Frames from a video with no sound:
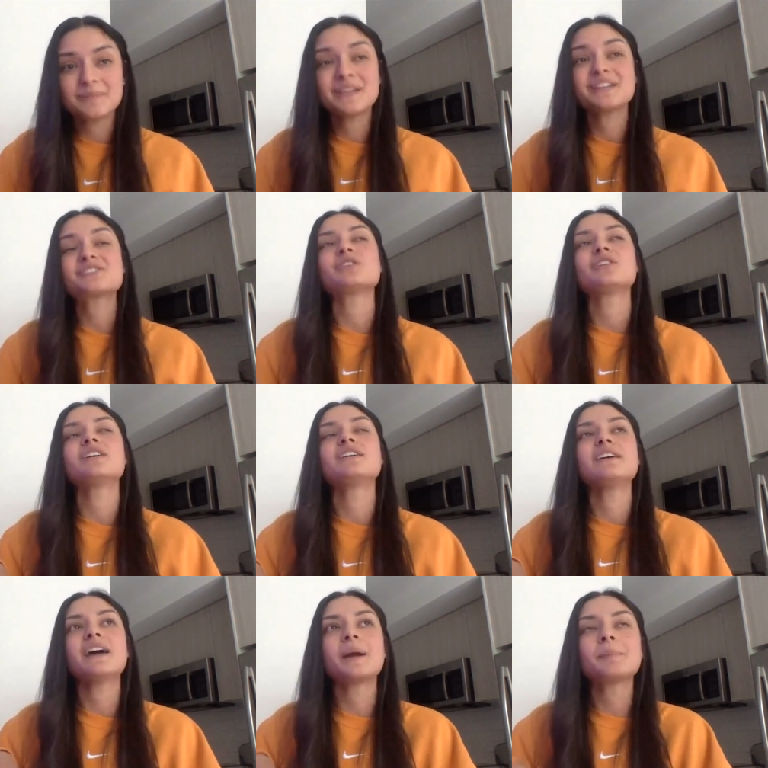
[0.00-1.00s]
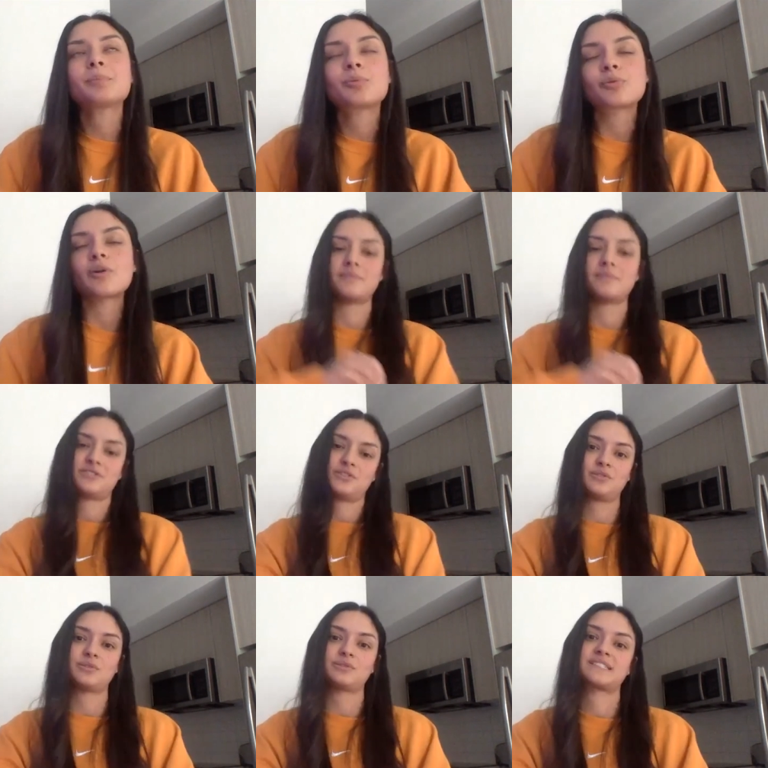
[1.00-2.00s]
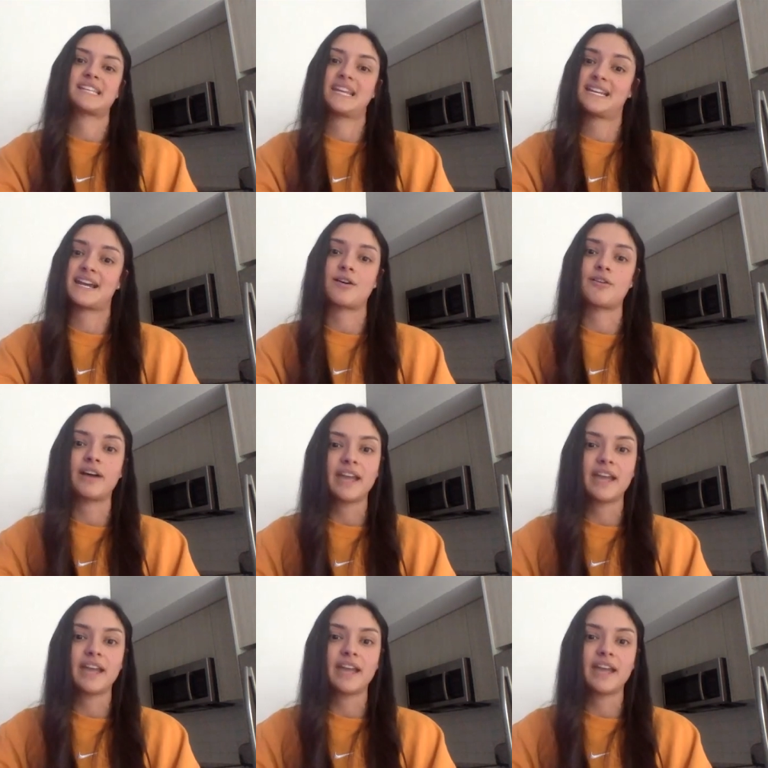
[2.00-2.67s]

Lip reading: because I promise you, you'll stand out.